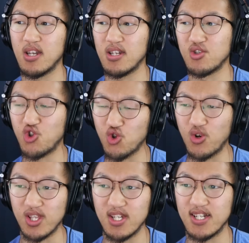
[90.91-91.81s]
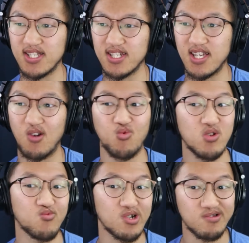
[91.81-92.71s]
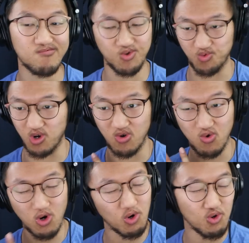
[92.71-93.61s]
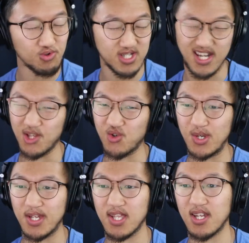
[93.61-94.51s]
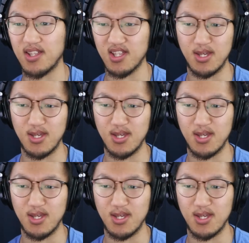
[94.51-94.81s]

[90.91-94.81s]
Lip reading: enjoying the idea that we would grow old together in a sense.